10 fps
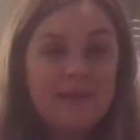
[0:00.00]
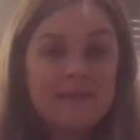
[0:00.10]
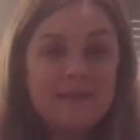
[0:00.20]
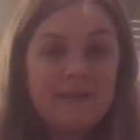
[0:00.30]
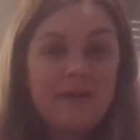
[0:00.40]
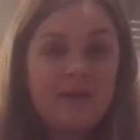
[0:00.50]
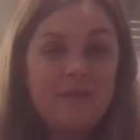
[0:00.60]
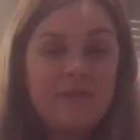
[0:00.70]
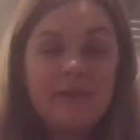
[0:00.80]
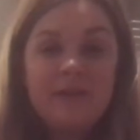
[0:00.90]
So
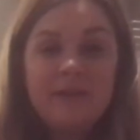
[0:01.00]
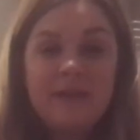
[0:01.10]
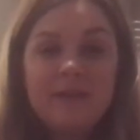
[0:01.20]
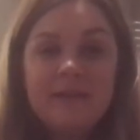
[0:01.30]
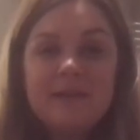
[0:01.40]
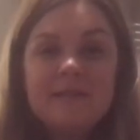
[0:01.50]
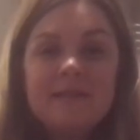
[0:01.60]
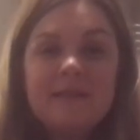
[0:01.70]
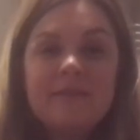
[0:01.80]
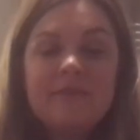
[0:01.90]
hopefully you like this
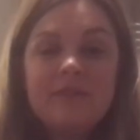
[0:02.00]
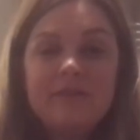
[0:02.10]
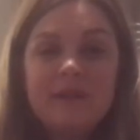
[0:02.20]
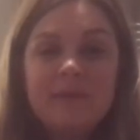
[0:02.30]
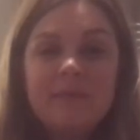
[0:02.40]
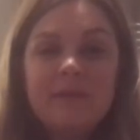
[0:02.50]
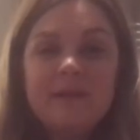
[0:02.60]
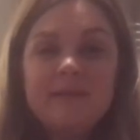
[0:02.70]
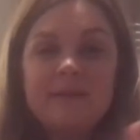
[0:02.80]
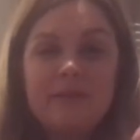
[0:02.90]
and if you did,
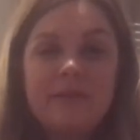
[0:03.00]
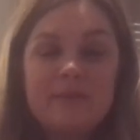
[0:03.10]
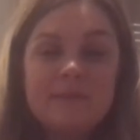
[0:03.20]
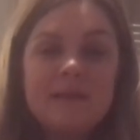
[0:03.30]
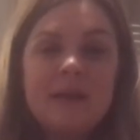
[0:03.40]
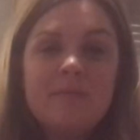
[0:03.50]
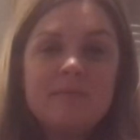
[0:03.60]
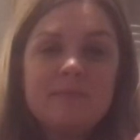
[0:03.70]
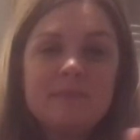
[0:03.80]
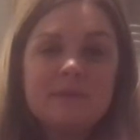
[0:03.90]
please give it a thumbs up,
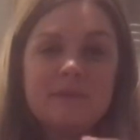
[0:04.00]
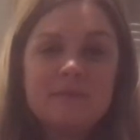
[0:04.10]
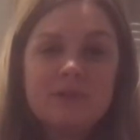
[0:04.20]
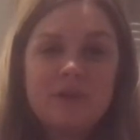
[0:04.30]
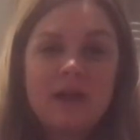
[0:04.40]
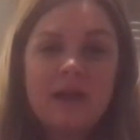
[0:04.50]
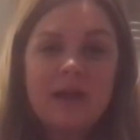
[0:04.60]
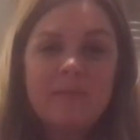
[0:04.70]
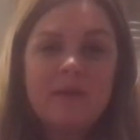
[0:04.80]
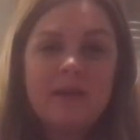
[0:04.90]

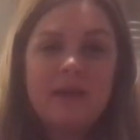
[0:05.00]
subscribe,